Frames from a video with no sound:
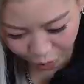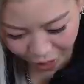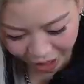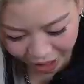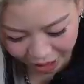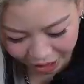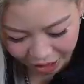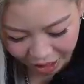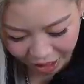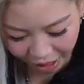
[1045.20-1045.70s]
Why
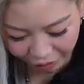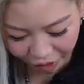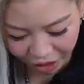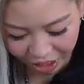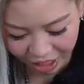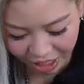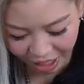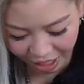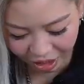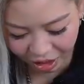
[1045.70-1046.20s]
does he have a
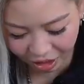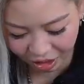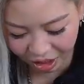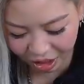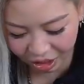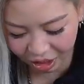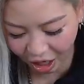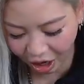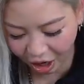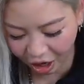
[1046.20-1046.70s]
dent on
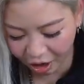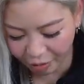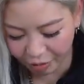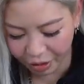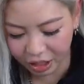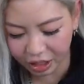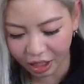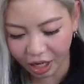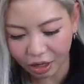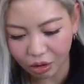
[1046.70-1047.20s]
his arm?
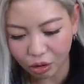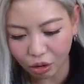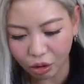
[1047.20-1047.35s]
Is that